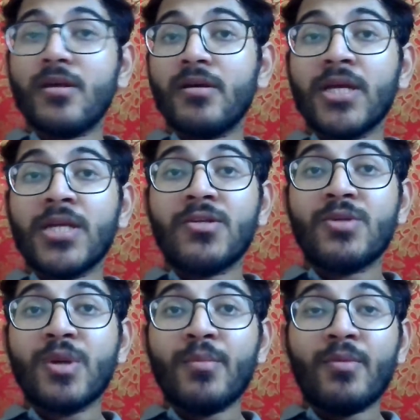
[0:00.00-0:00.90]
It
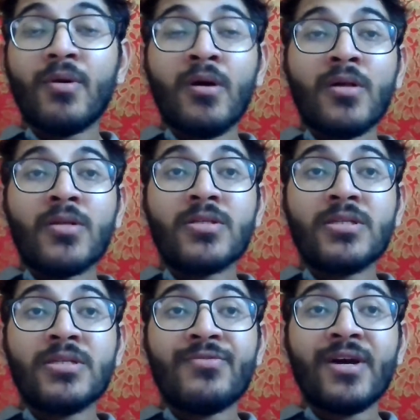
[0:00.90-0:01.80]

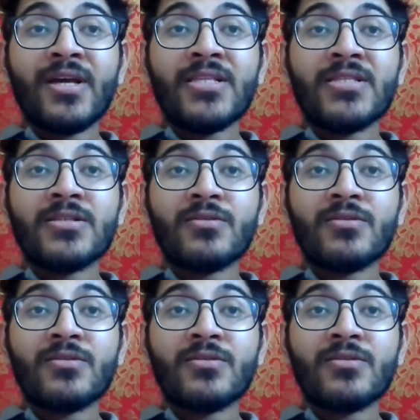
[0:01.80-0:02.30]
defines